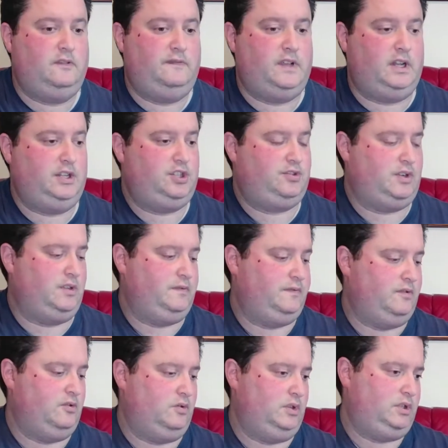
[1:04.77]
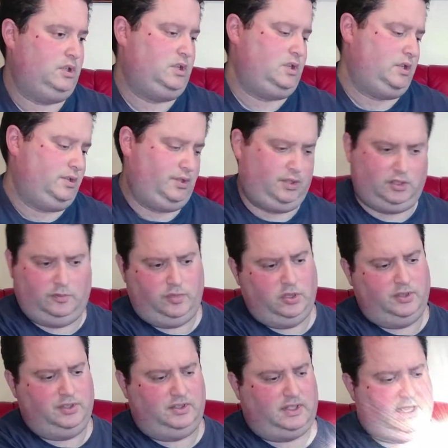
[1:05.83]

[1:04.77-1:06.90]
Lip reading: Fairly straightforward. Just going to put this